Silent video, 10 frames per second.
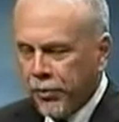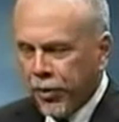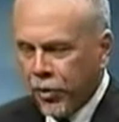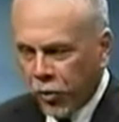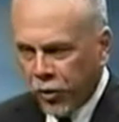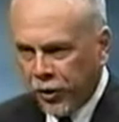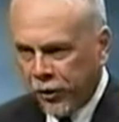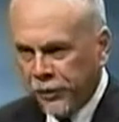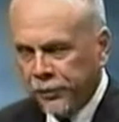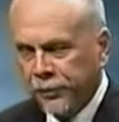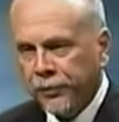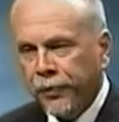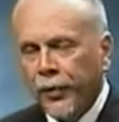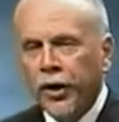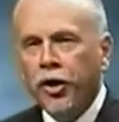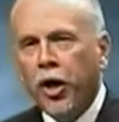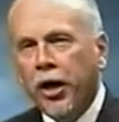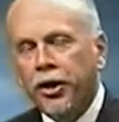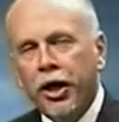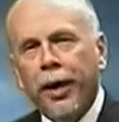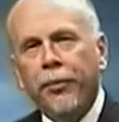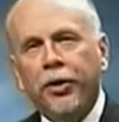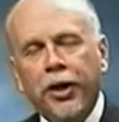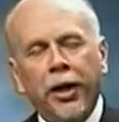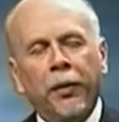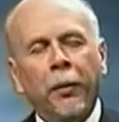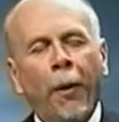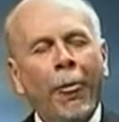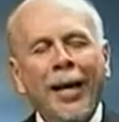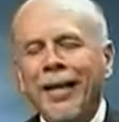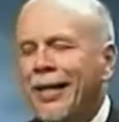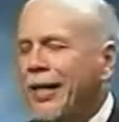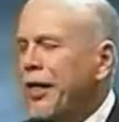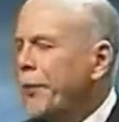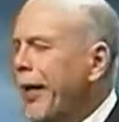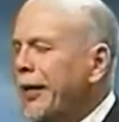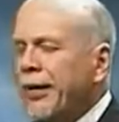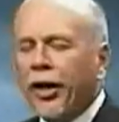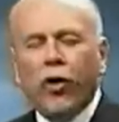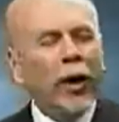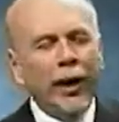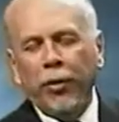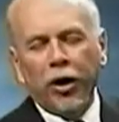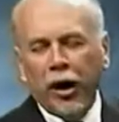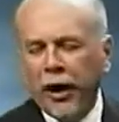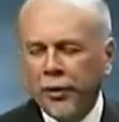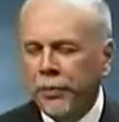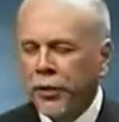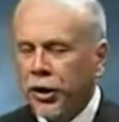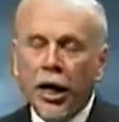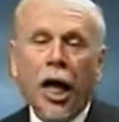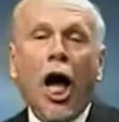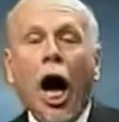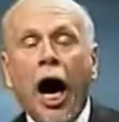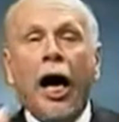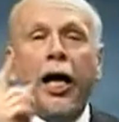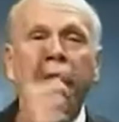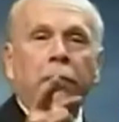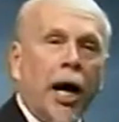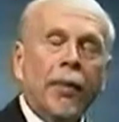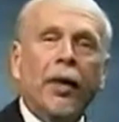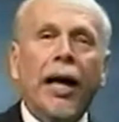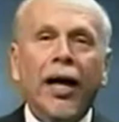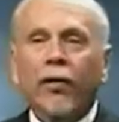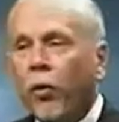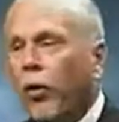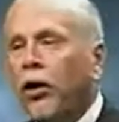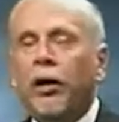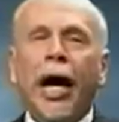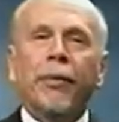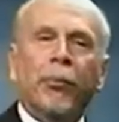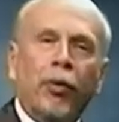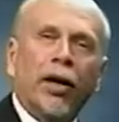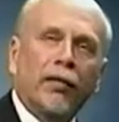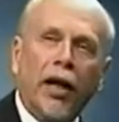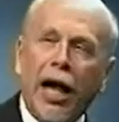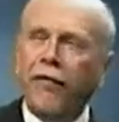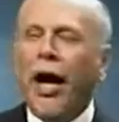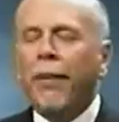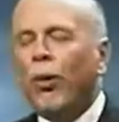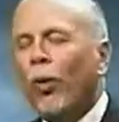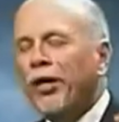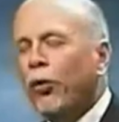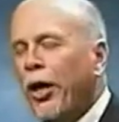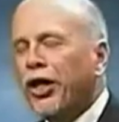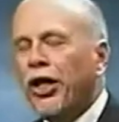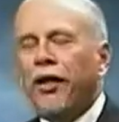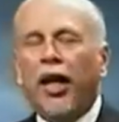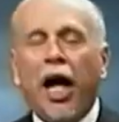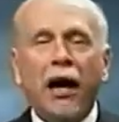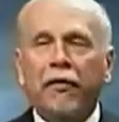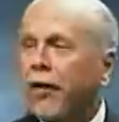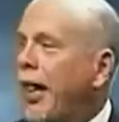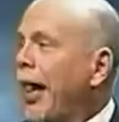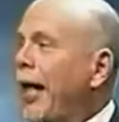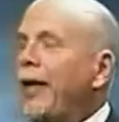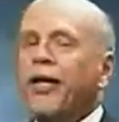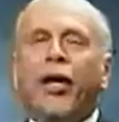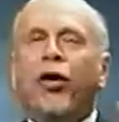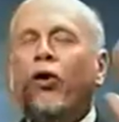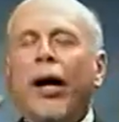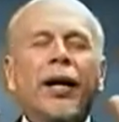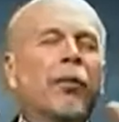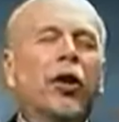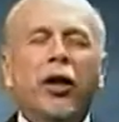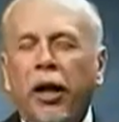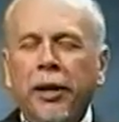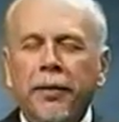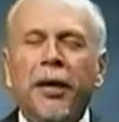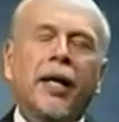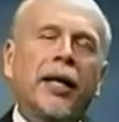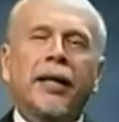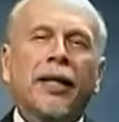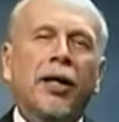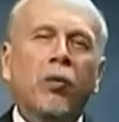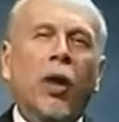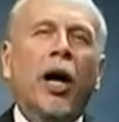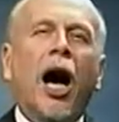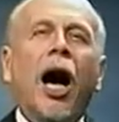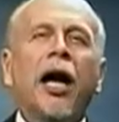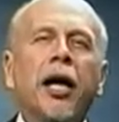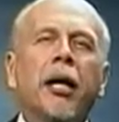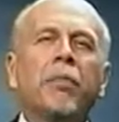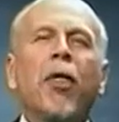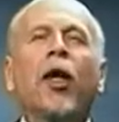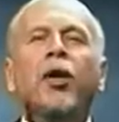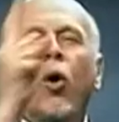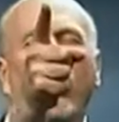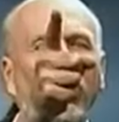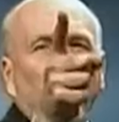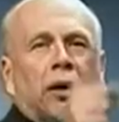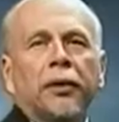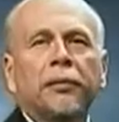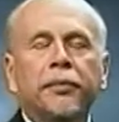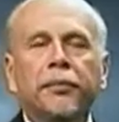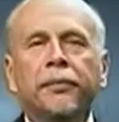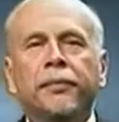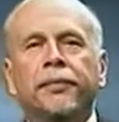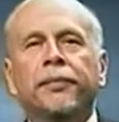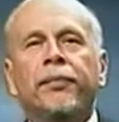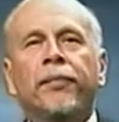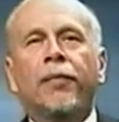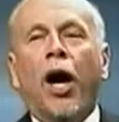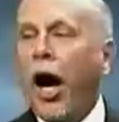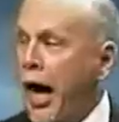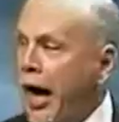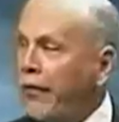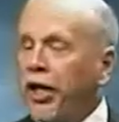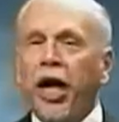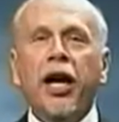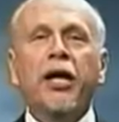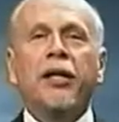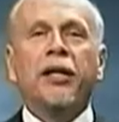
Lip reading: the door. John chapter 10. Jesus makes these incredible claims. I'm the light of the world. I am the bread of life. I am the resurrection and the life. These incredible claims. And then he says one, I am the door. I have the keys.